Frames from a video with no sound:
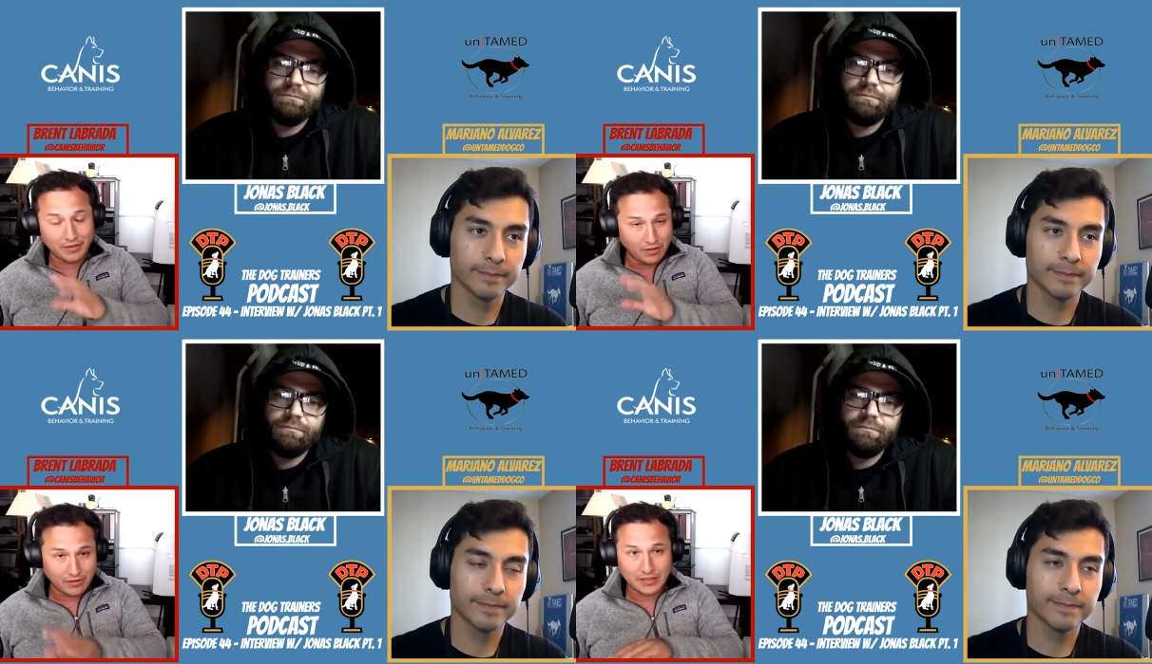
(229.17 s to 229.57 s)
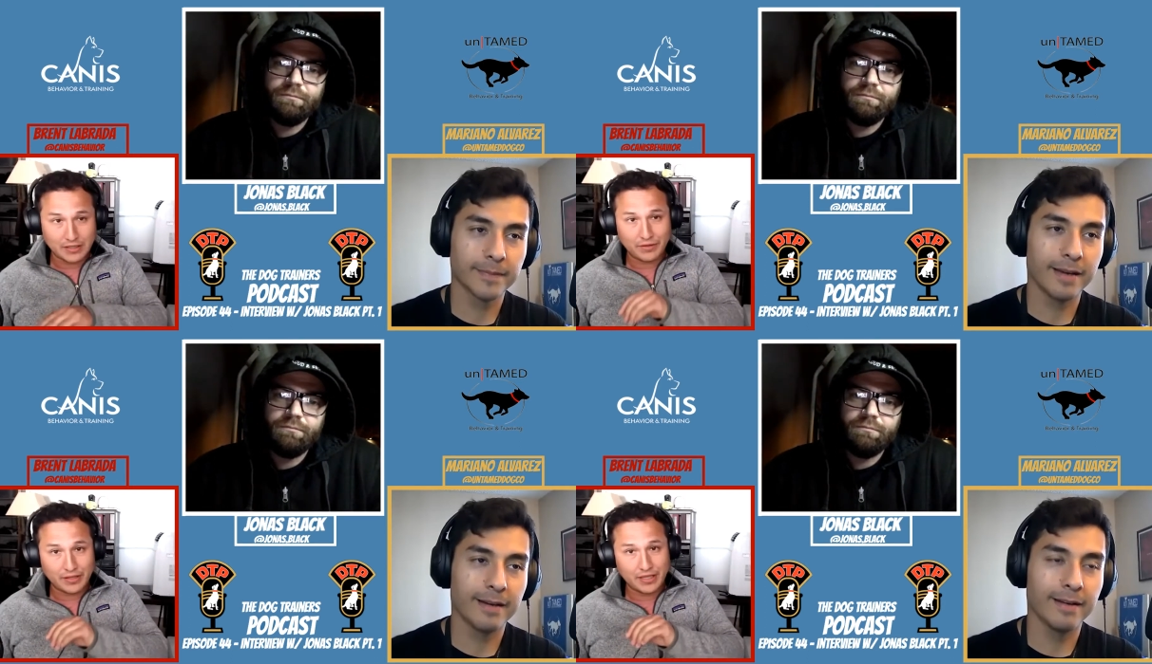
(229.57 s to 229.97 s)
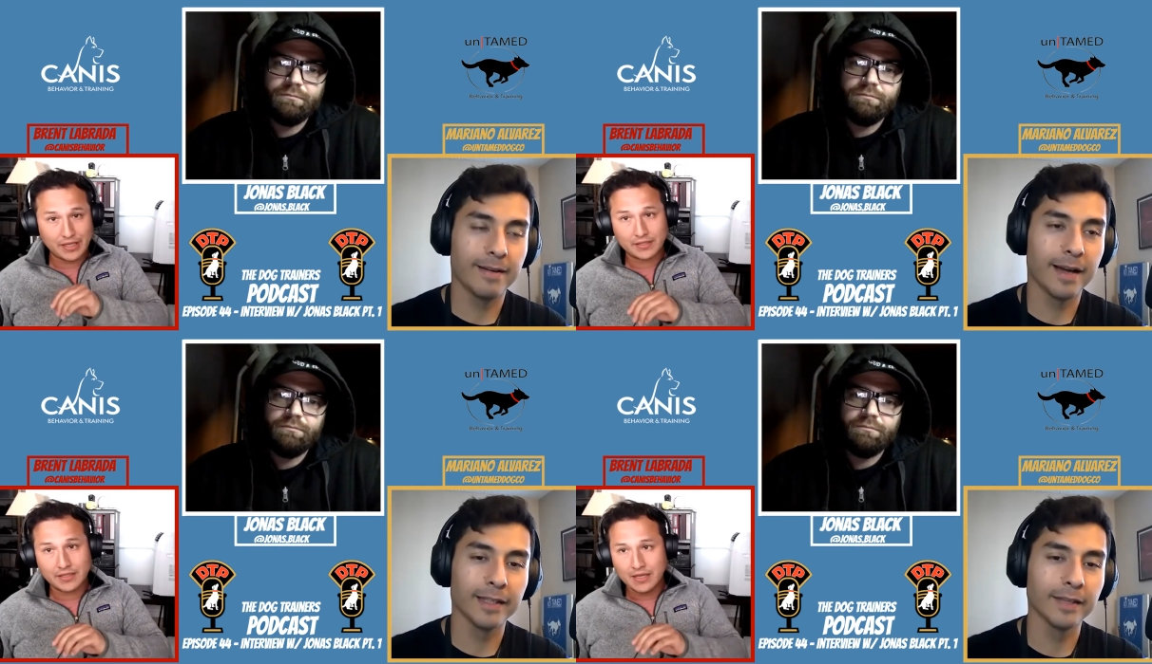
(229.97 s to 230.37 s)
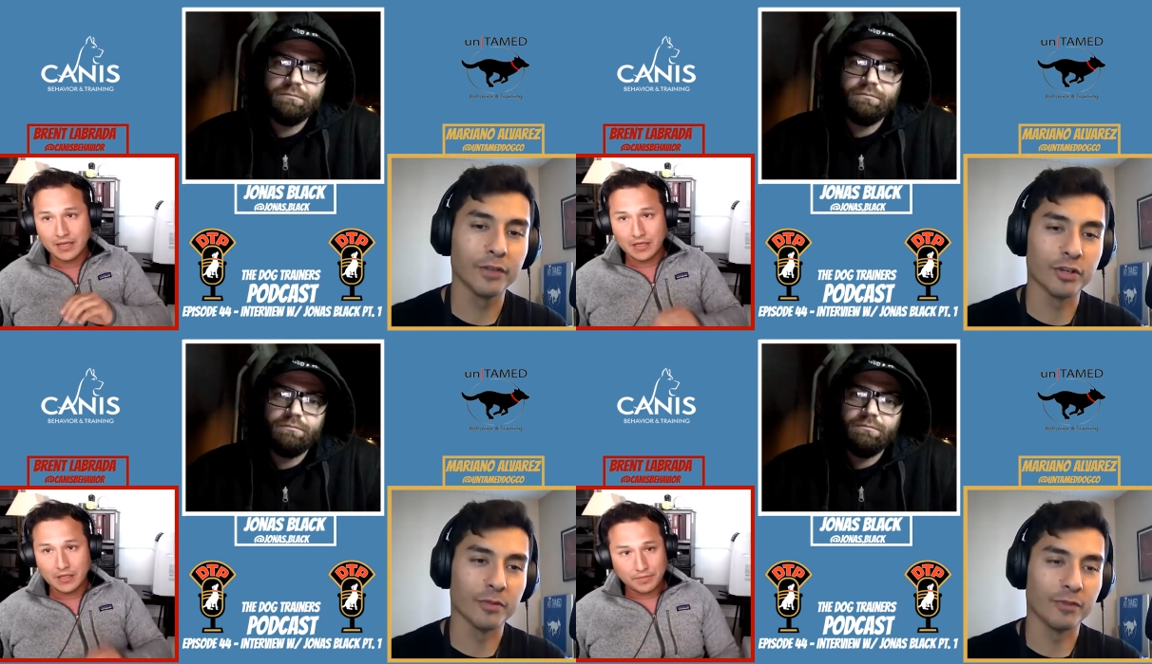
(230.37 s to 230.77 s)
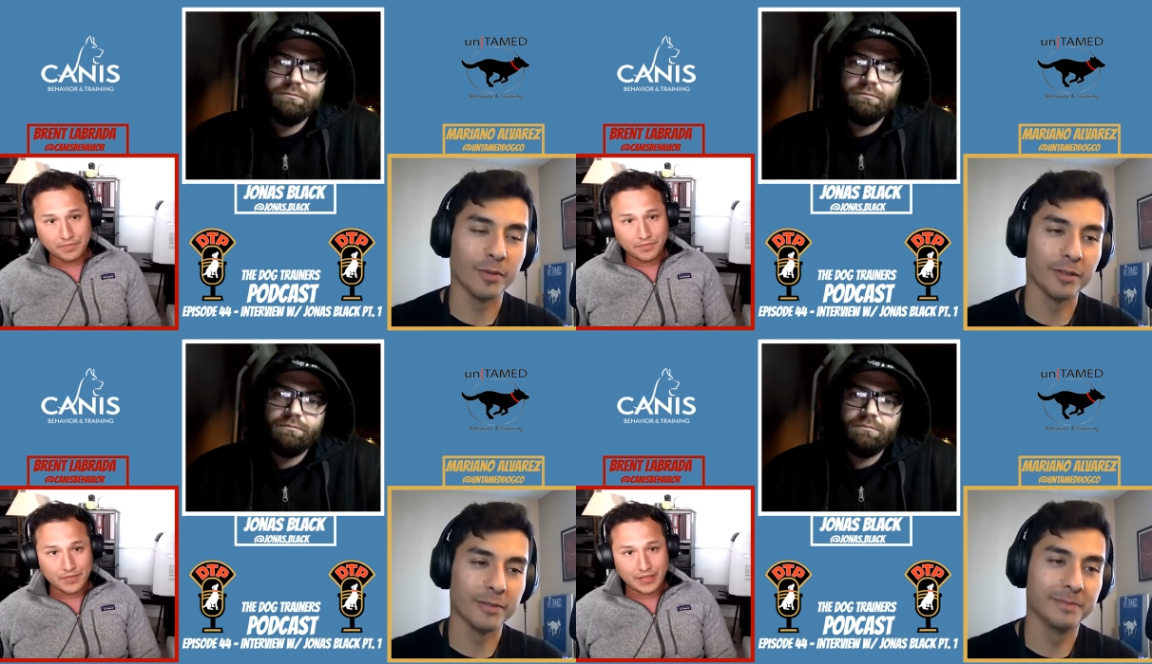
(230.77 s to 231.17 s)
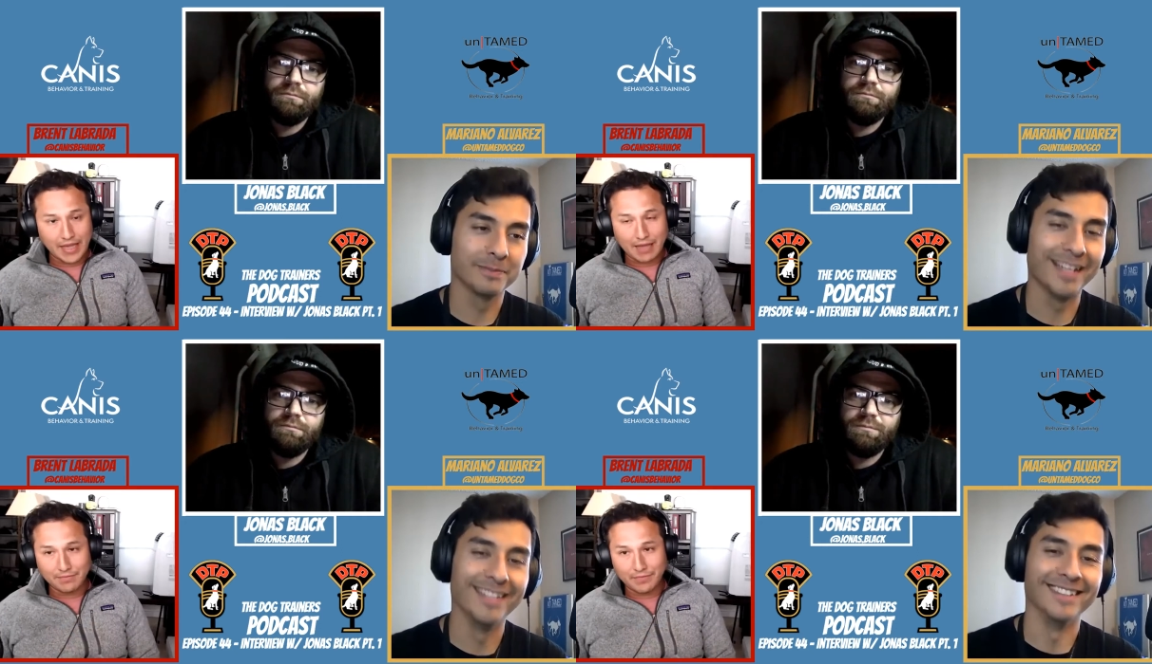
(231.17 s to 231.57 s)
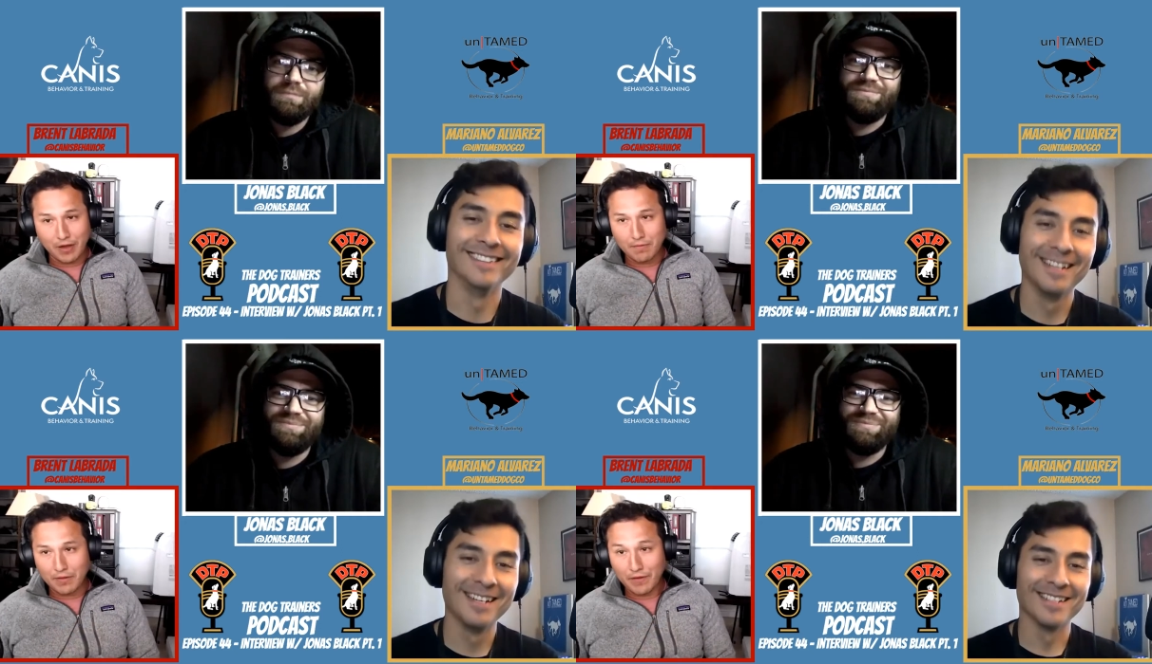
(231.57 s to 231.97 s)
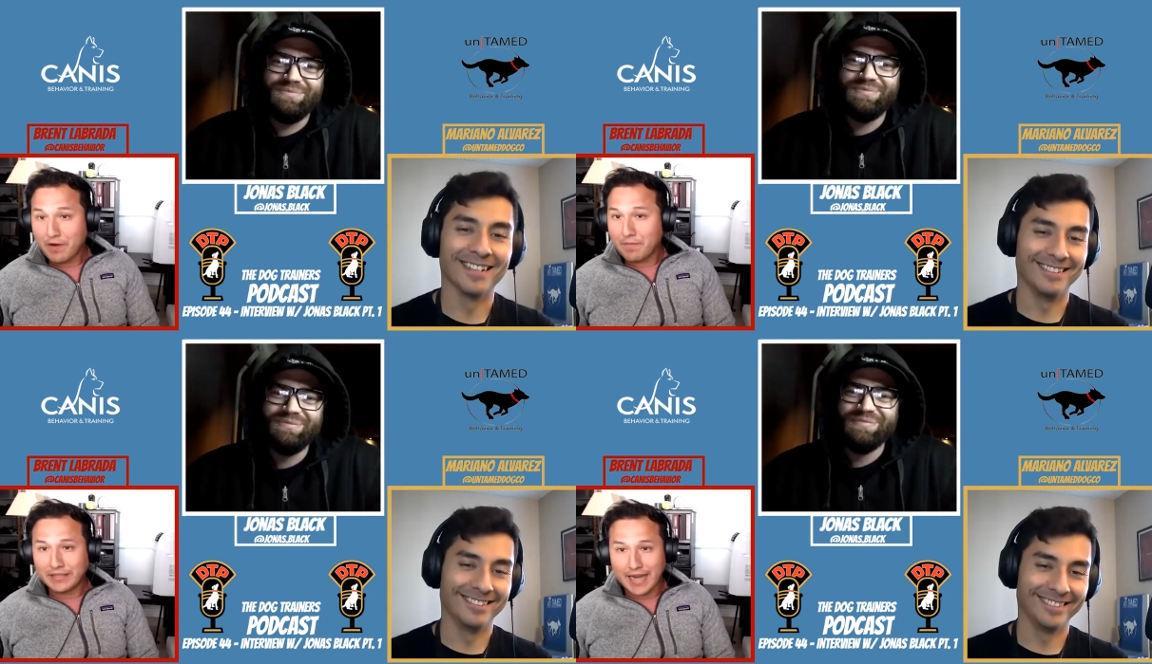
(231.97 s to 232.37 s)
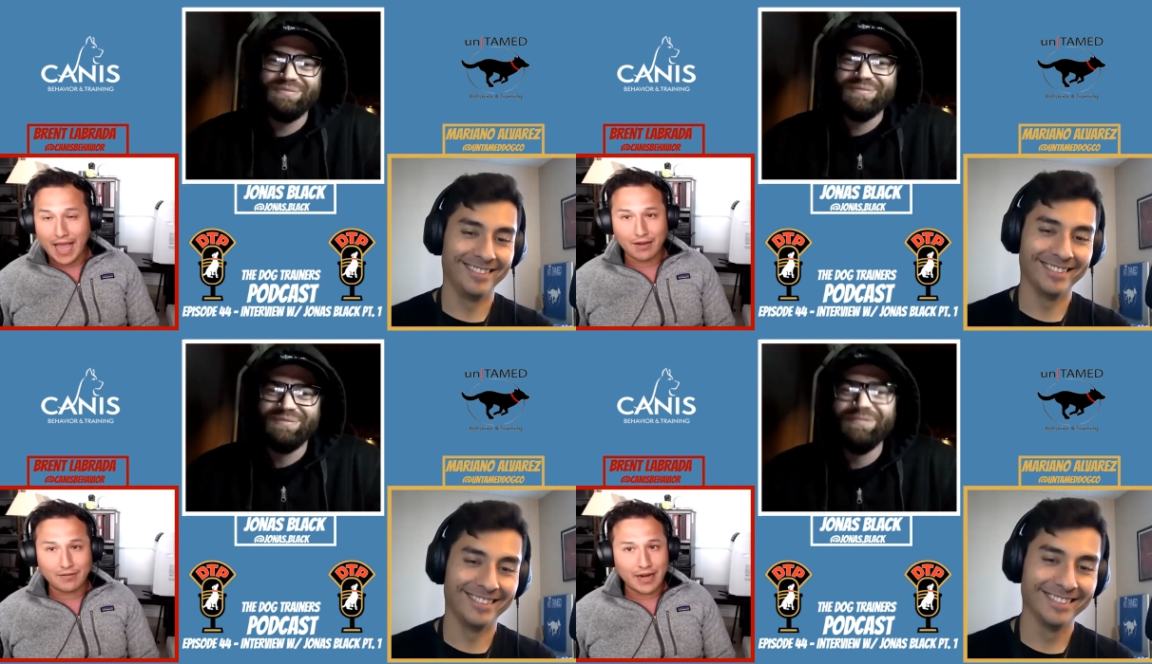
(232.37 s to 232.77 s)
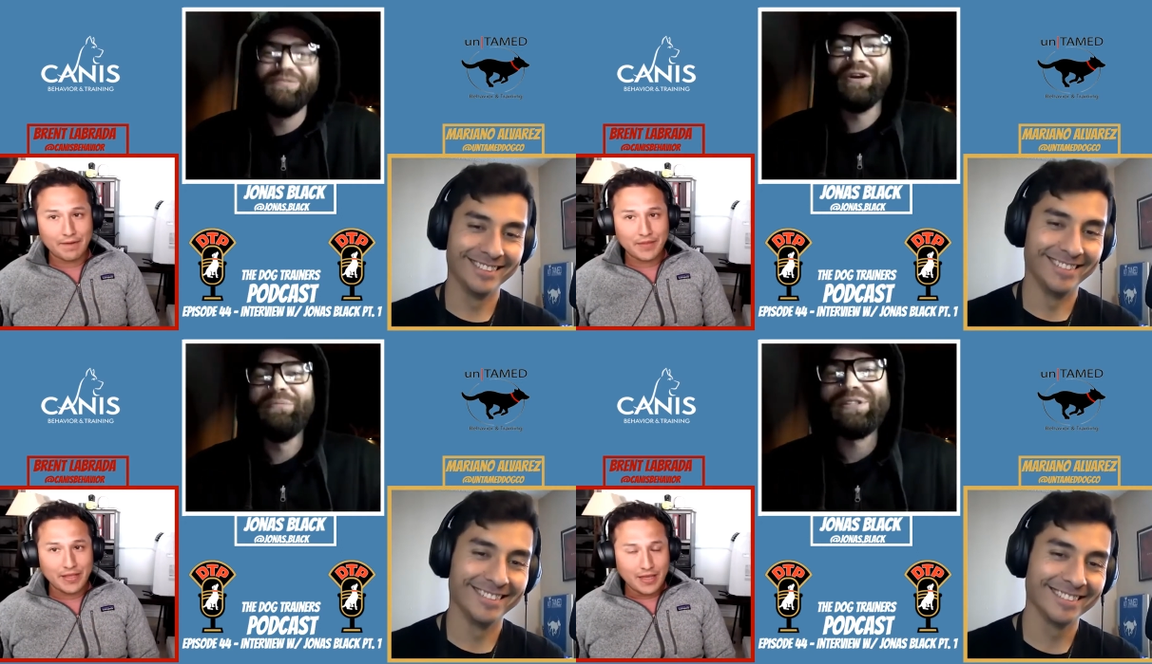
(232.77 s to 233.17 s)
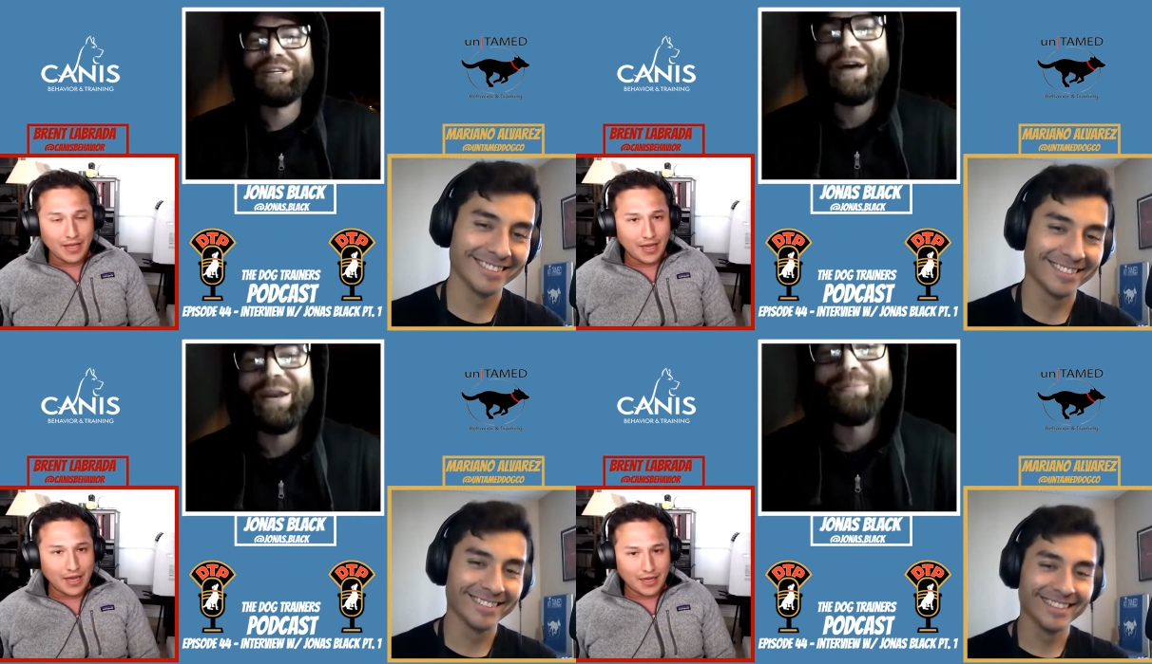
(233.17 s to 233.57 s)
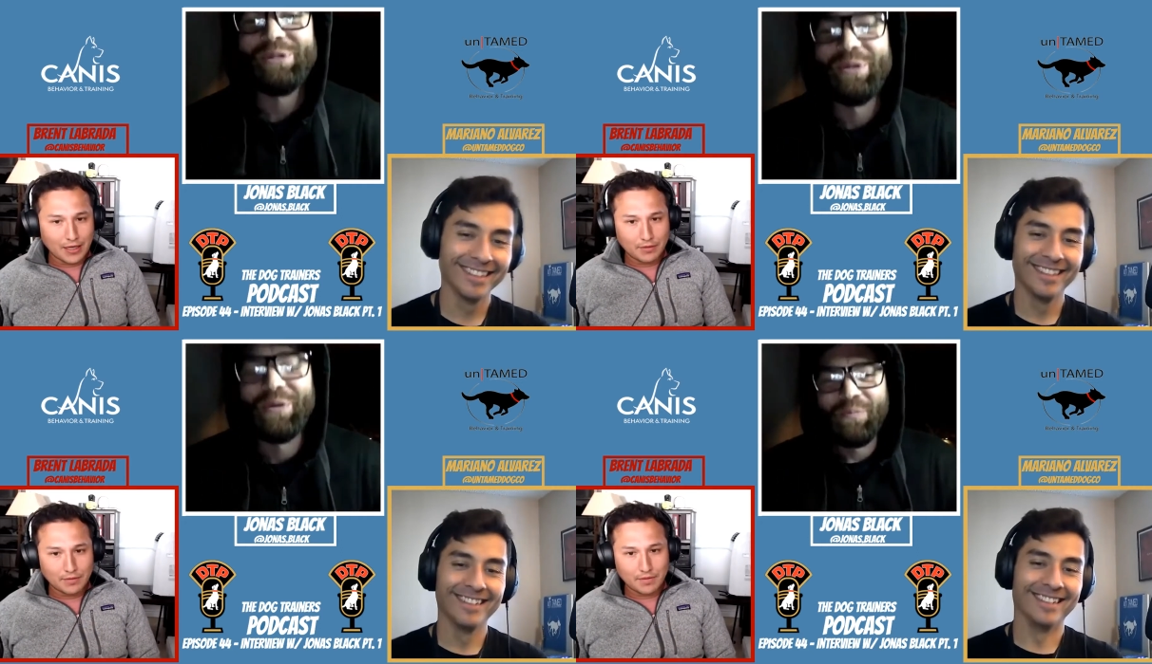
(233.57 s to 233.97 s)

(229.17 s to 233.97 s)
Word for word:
Speaker 1: It's all these different things. I love the term FOMO yeah from the fear of missing out right you're, out.